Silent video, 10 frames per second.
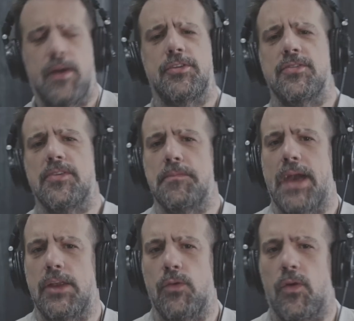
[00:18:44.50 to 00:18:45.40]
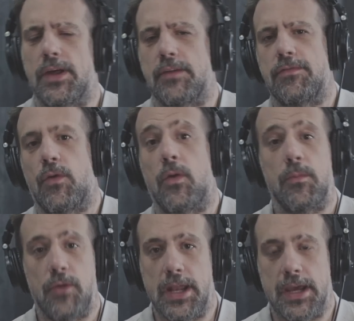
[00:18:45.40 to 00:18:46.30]
after some manual and
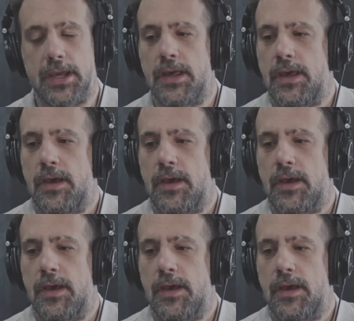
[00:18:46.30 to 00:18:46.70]
forum reading,